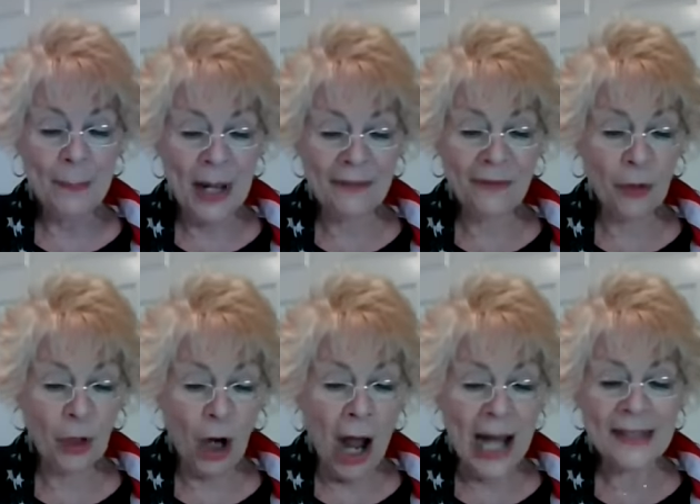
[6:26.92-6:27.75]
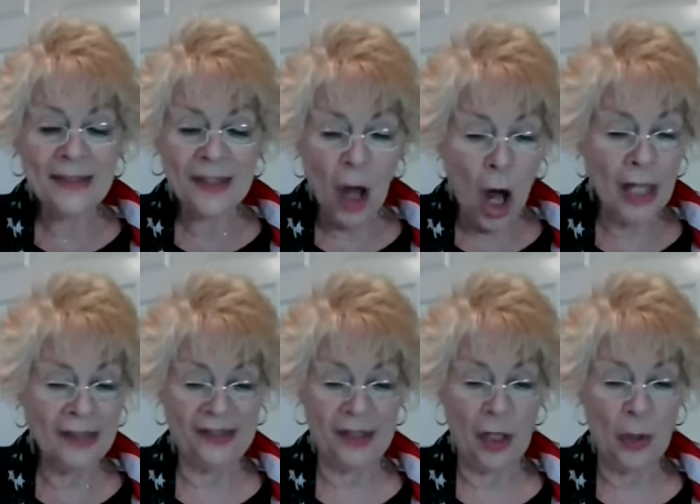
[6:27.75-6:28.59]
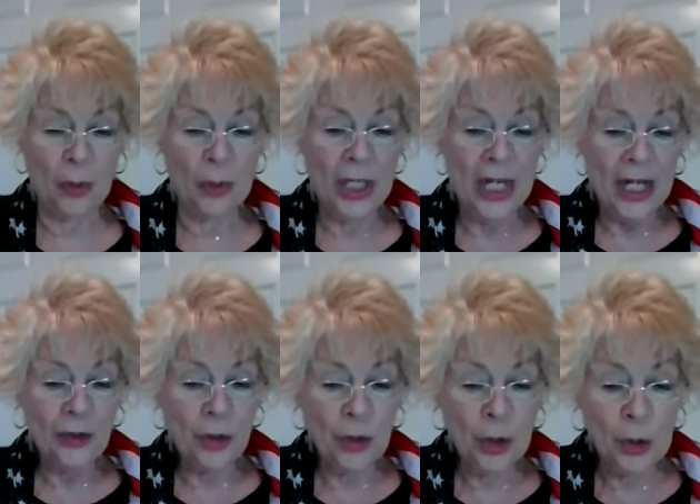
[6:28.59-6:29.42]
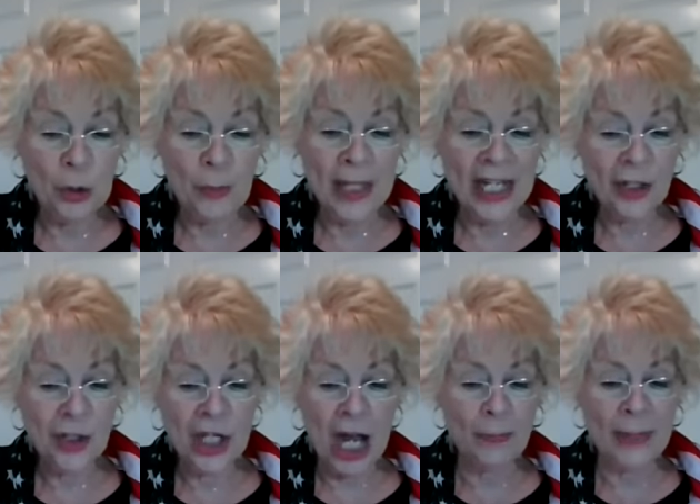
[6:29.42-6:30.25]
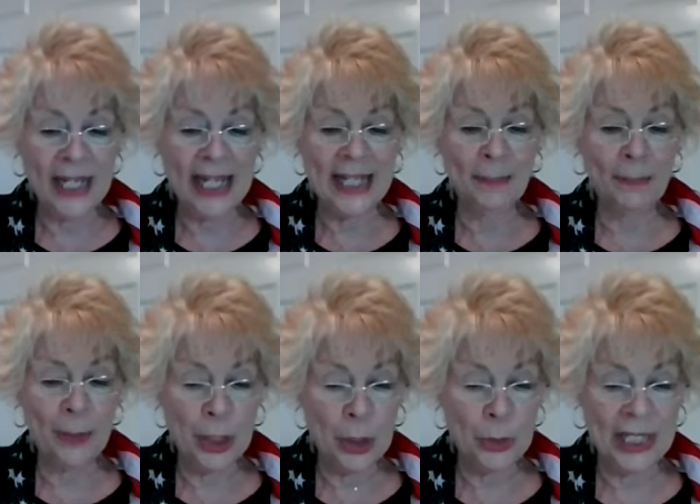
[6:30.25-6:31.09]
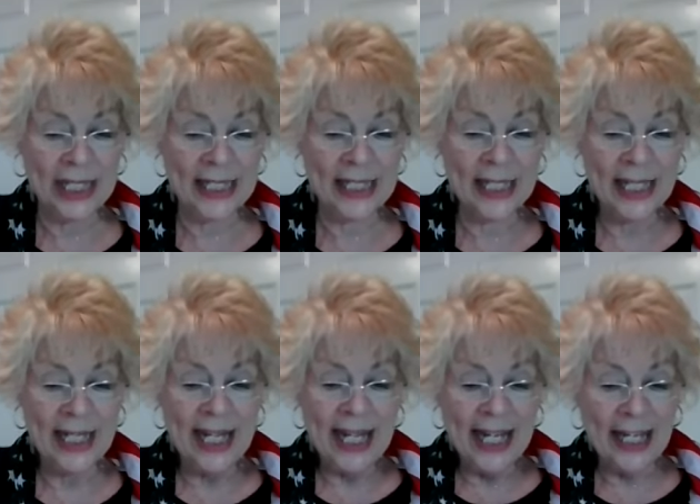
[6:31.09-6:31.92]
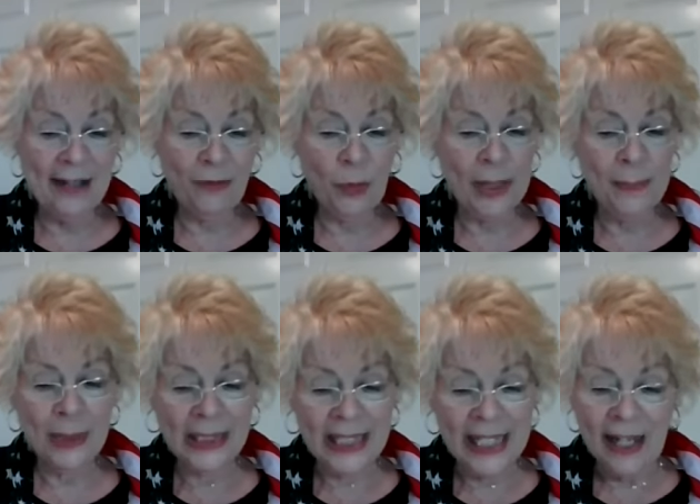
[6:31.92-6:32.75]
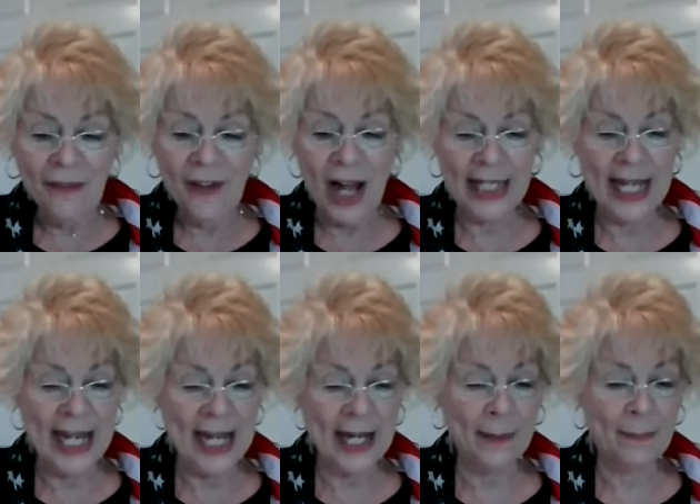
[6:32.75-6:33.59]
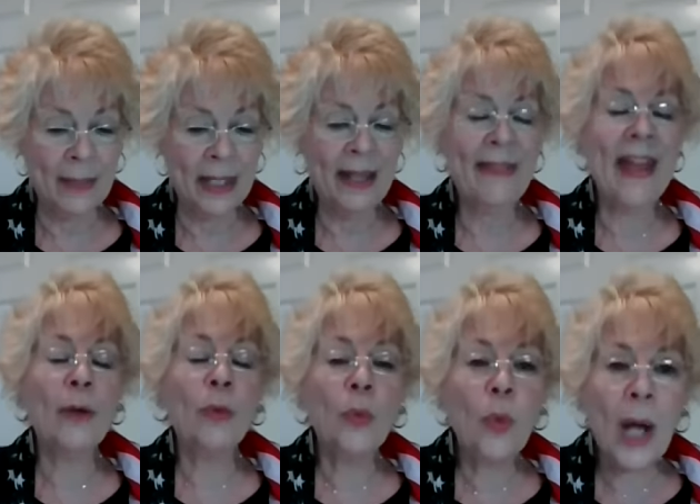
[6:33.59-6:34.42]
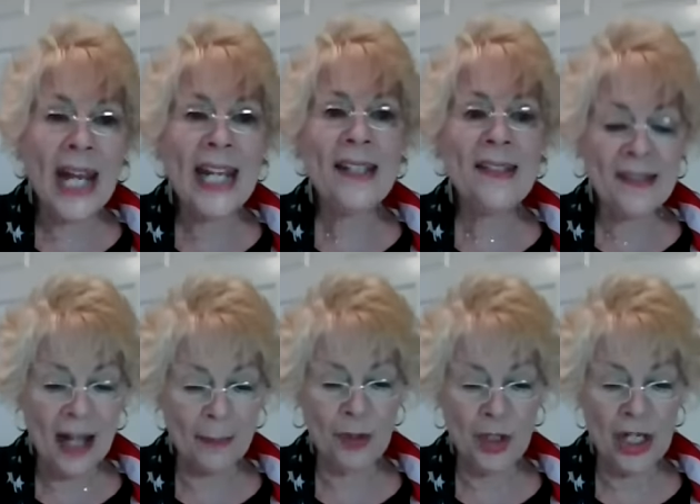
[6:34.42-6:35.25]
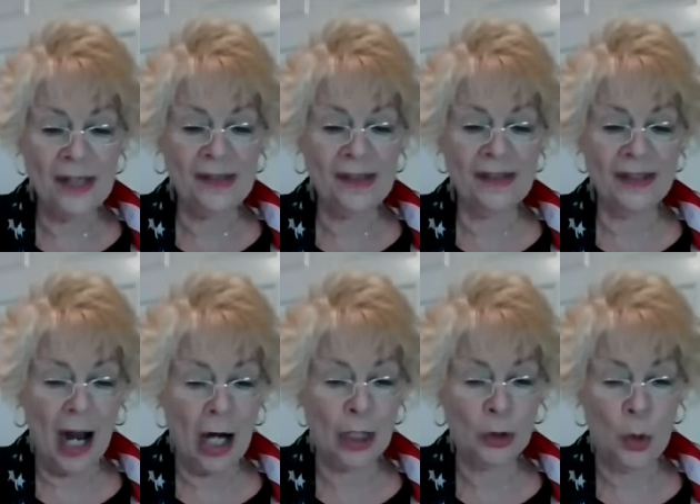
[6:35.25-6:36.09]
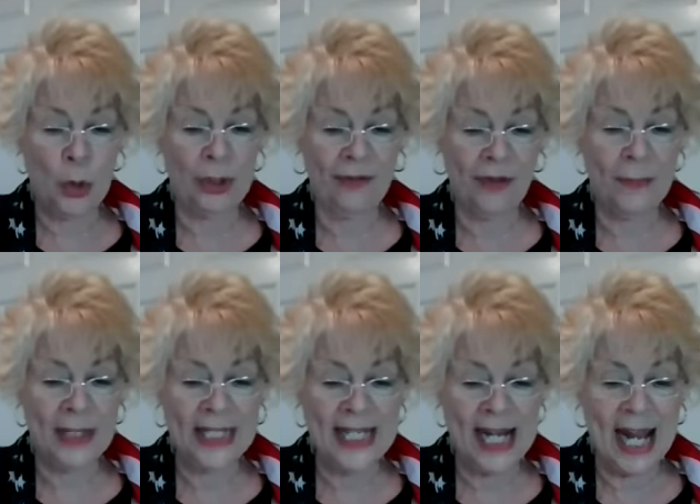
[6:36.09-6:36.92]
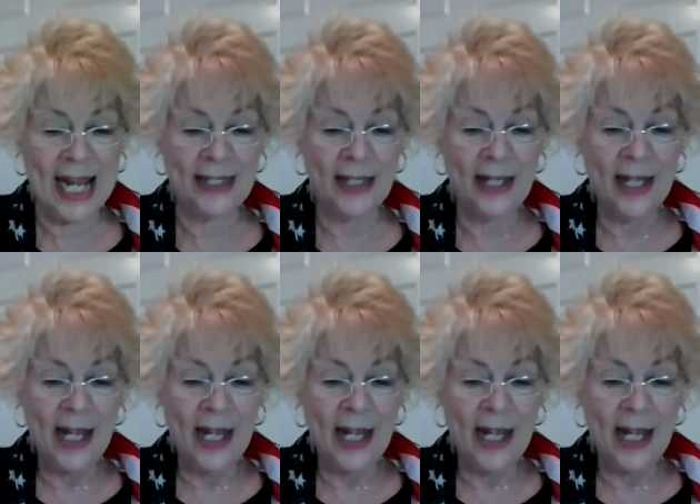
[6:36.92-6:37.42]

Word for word: But for us also, to whom it shall be imputed, if we believe on him that raised up Jesus our Lord from the dead,